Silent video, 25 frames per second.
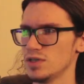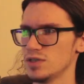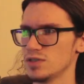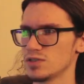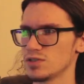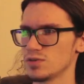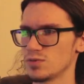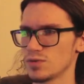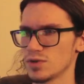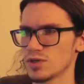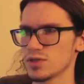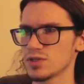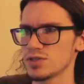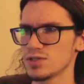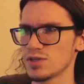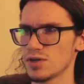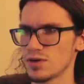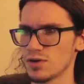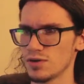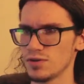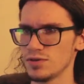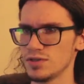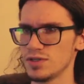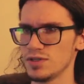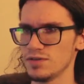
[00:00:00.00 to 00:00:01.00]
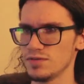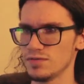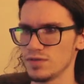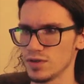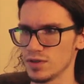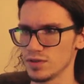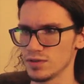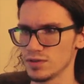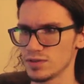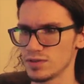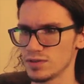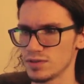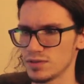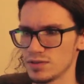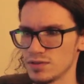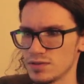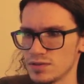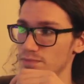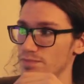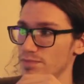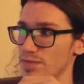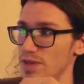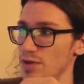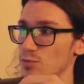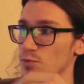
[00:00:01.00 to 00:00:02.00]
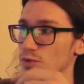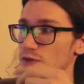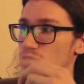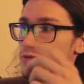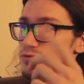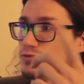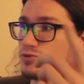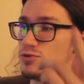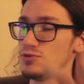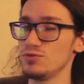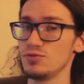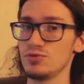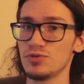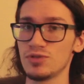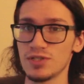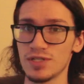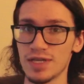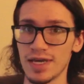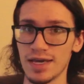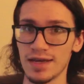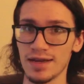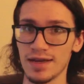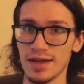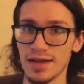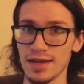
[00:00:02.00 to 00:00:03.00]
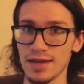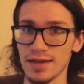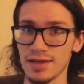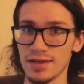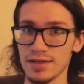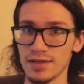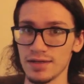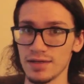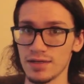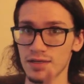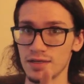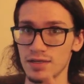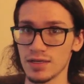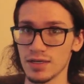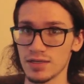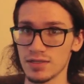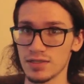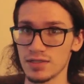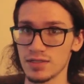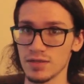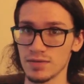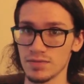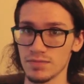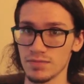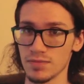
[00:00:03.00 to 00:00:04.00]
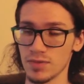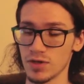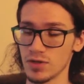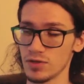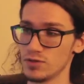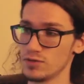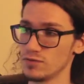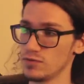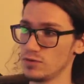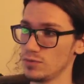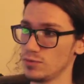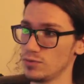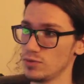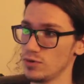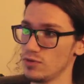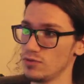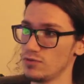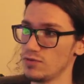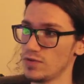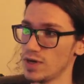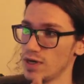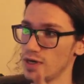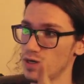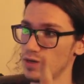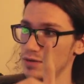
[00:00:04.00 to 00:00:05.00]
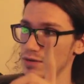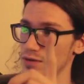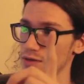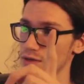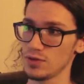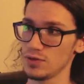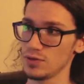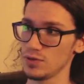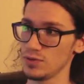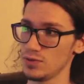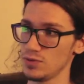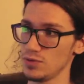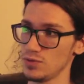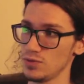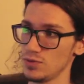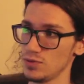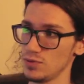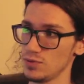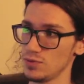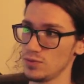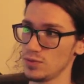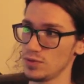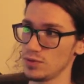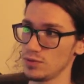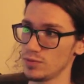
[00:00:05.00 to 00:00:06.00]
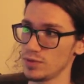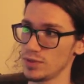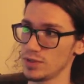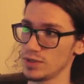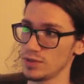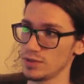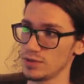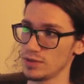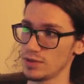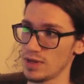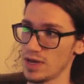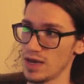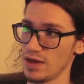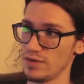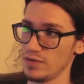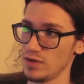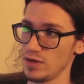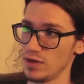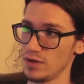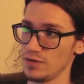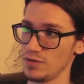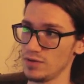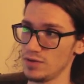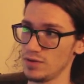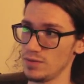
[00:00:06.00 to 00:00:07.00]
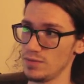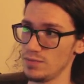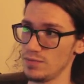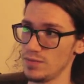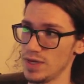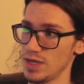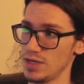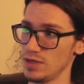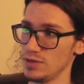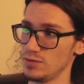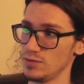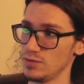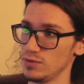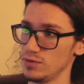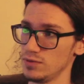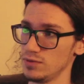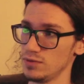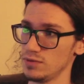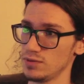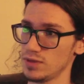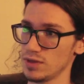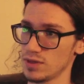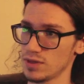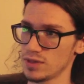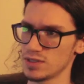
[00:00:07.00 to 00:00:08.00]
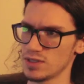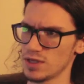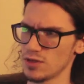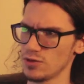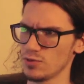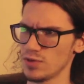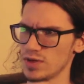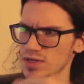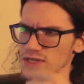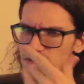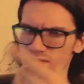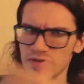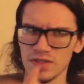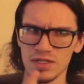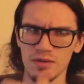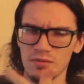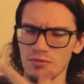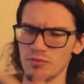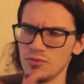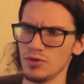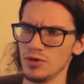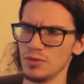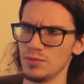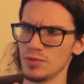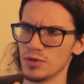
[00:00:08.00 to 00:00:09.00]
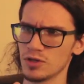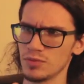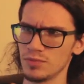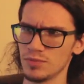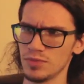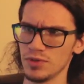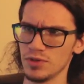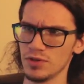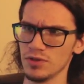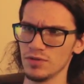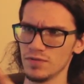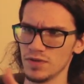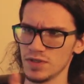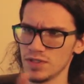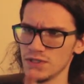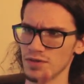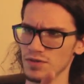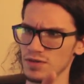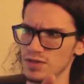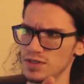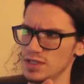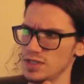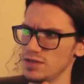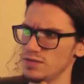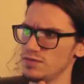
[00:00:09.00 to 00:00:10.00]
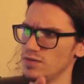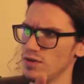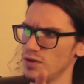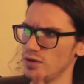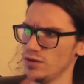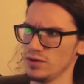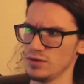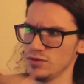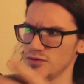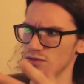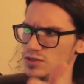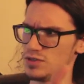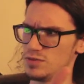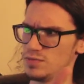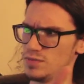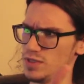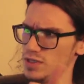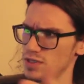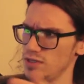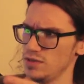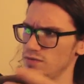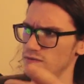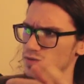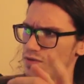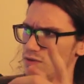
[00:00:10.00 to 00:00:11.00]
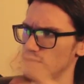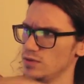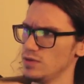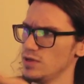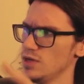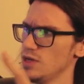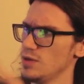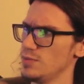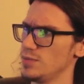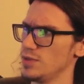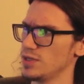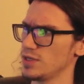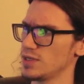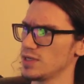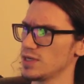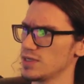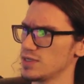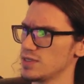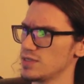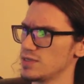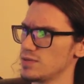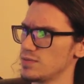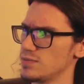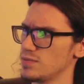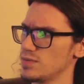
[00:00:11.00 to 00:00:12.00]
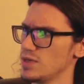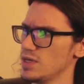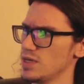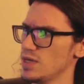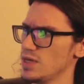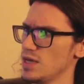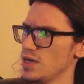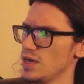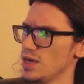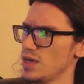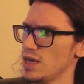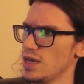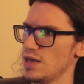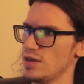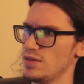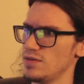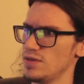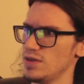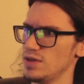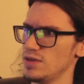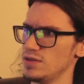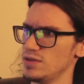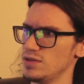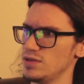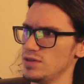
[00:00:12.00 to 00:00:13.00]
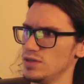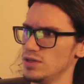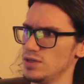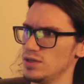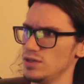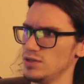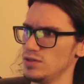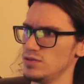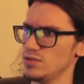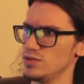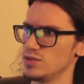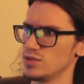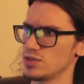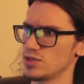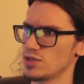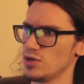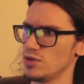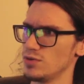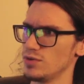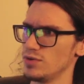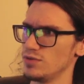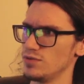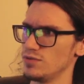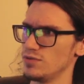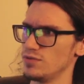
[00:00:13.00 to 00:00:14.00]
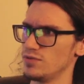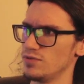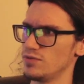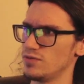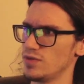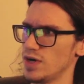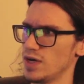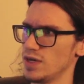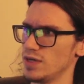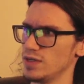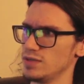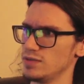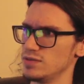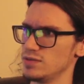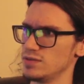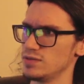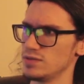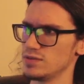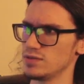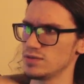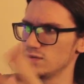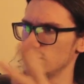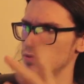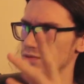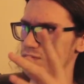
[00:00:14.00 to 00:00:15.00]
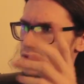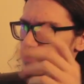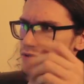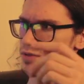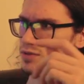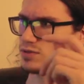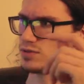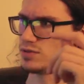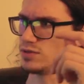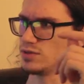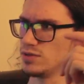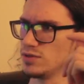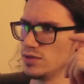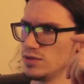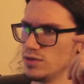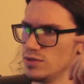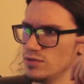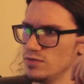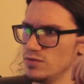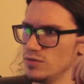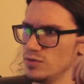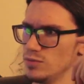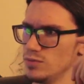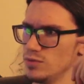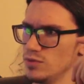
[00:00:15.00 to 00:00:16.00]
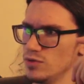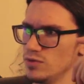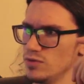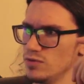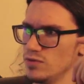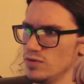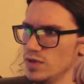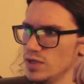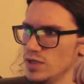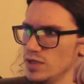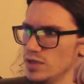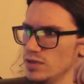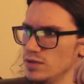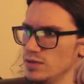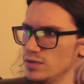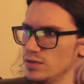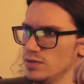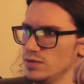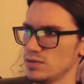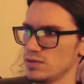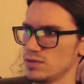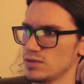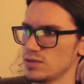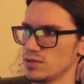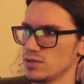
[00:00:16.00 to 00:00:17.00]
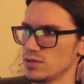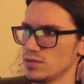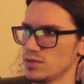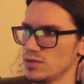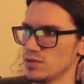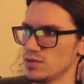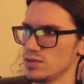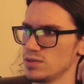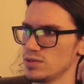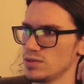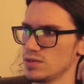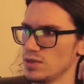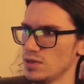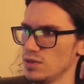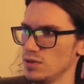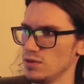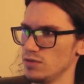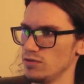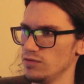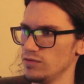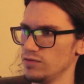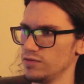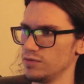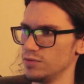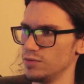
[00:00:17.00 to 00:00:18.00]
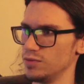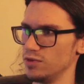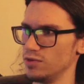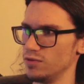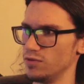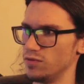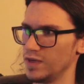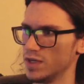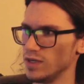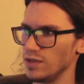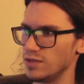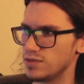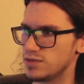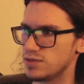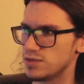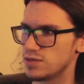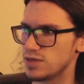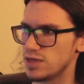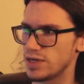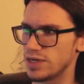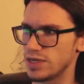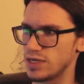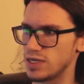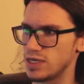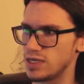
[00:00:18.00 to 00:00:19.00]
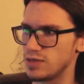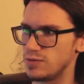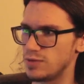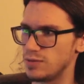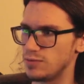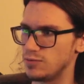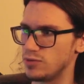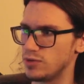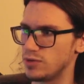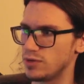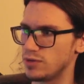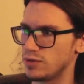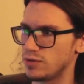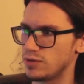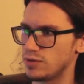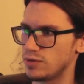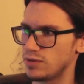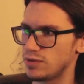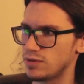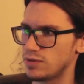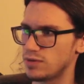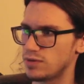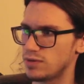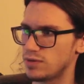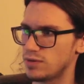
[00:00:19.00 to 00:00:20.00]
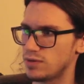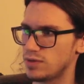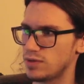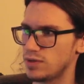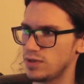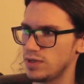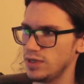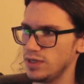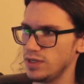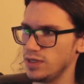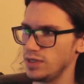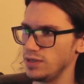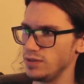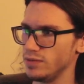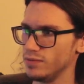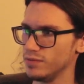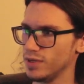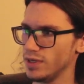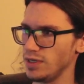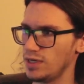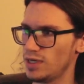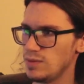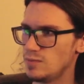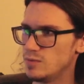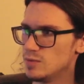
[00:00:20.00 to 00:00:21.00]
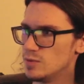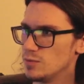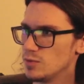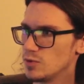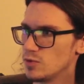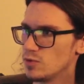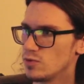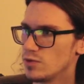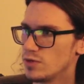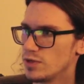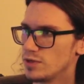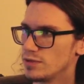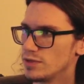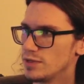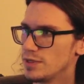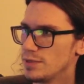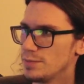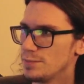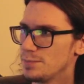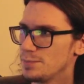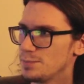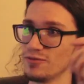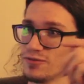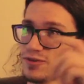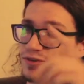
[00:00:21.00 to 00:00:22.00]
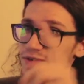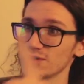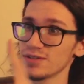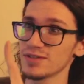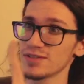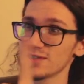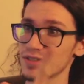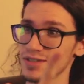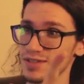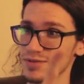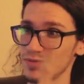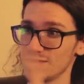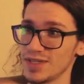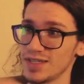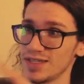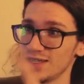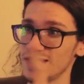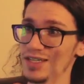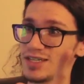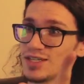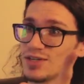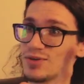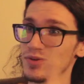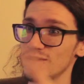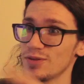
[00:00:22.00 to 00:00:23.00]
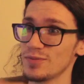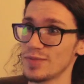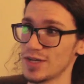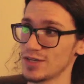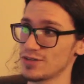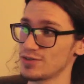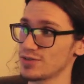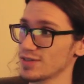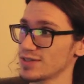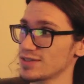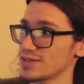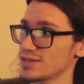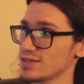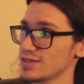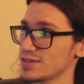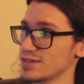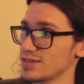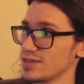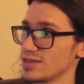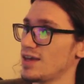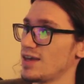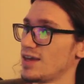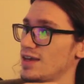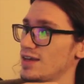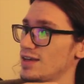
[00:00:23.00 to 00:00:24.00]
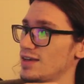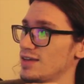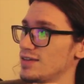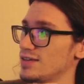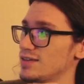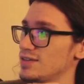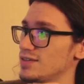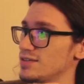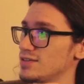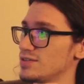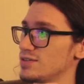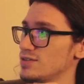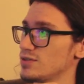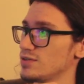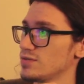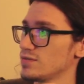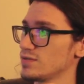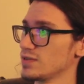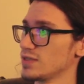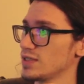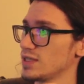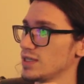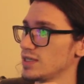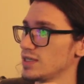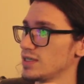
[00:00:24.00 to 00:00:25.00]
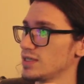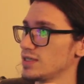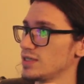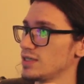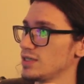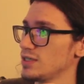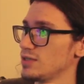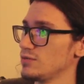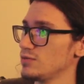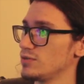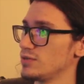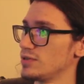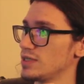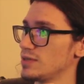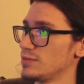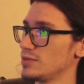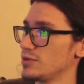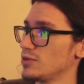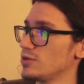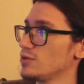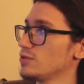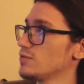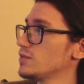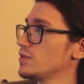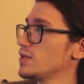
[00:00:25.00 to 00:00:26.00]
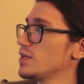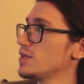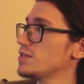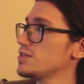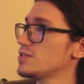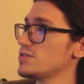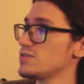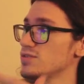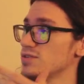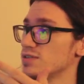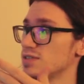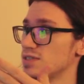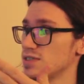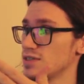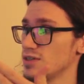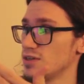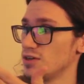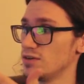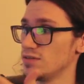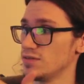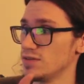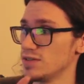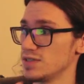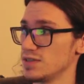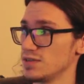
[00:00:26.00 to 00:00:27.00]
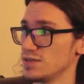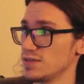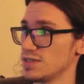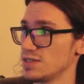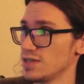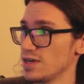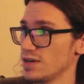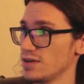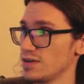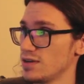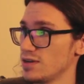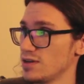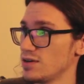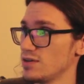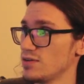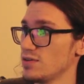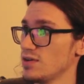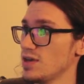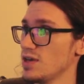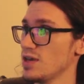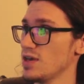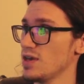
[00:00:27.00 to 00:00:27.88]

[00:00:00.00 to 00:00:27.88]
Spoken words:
So we're going to start on default. And when you do set a custom undervolt profile, you will want to have it on the manual, because otherwise every time you boot up your computer, if it's on the default, it'll just be default, but the custom. And then you just go and find your undervolt profile. So here's all of the profiles I came up with, and I named them accordingly. First, we need to go into metrics, and overlay, we'll enable the overlay so you can see all this on the side now.